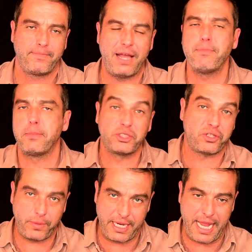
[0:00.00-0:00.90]
And remember, it's
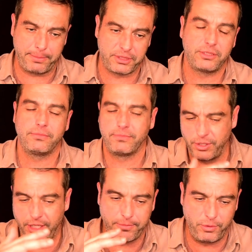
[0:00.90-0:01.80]
three games where
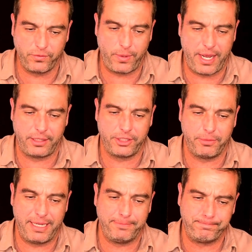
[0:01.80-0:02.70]
you can move around a little
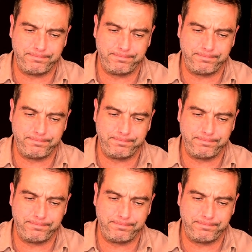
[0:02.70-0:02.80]
bit.